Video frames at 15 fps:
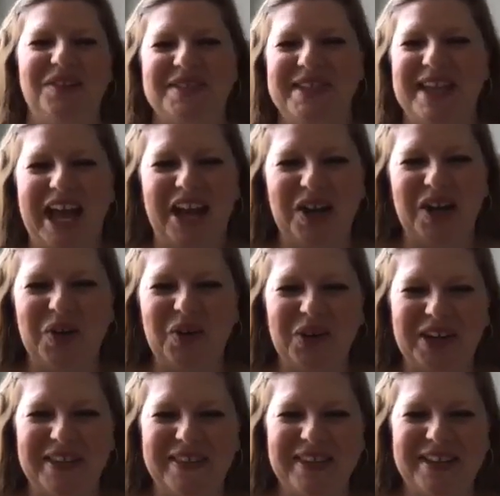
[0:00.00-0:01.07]

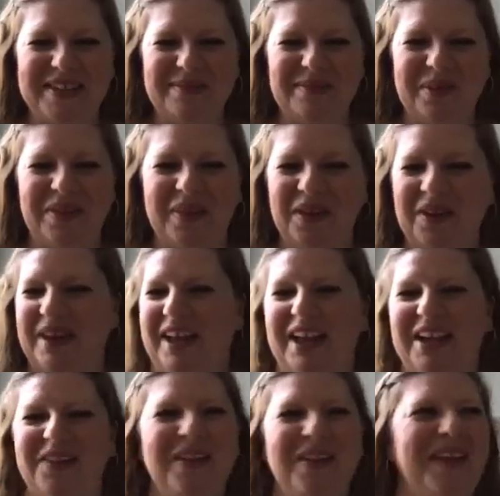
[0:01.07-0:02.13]
category things about their category.